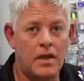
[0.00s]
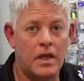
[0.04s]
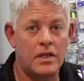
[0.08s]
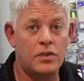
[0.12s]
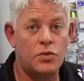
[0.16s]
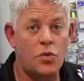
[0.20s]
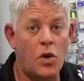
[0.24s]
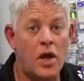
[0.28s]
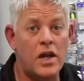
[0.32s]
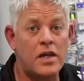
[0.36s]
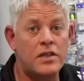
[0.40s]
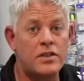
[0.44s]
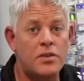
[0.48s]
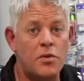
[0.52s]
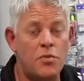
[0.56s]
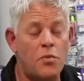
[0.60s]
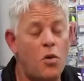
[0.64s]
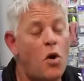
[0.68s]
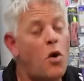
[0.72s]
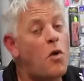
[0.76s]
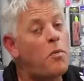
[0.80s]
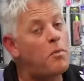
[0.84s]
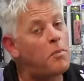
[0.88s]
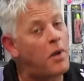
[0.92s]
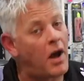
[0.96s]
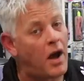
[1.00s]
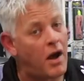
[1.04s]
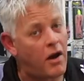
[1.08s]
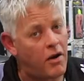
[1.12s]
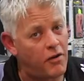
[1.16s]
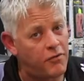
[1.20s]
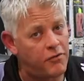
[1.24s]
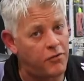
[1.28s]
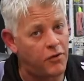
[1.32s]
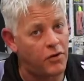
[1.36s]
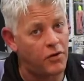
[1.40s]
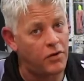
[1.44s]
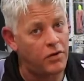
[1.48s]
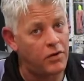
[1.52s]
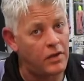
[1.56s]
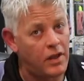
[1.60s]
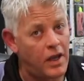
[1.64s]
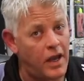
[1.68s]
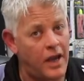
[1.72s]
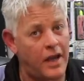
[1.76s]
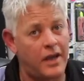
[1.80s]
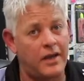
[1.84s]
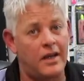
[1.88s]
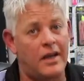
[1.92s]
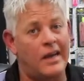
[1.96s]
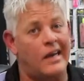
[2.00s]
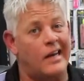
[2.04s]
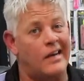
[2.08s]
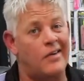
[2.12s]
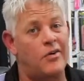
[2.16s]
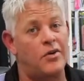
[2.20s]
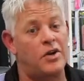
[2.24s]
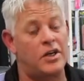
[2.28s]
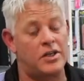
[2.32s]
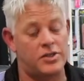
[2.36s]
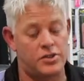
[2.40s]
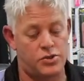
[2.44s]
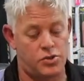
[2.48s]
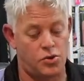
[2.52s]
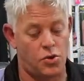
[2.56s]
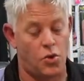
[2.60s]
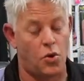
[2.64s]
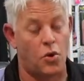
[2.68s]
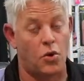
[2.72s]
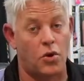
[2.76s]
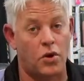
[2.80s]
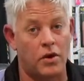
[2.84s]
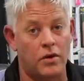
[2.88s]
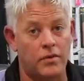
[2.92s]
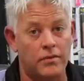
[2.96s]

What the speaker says: as well as a more powerful and increased torque,